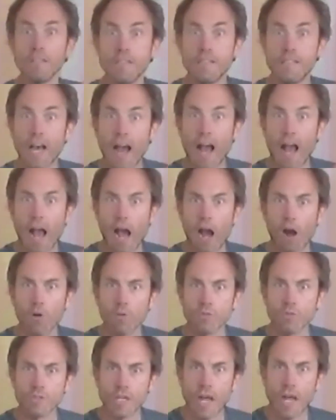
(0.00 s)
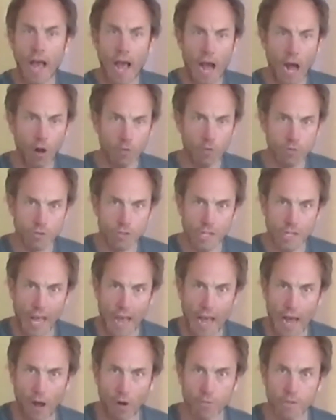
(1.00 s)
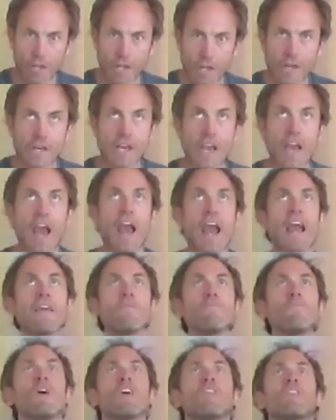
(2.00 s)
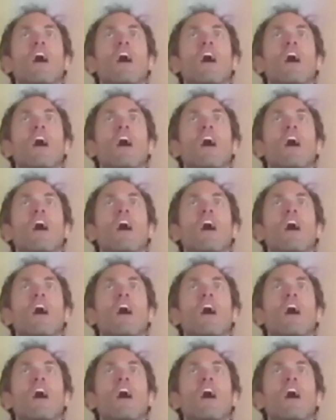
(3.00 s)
Down, down, down he came with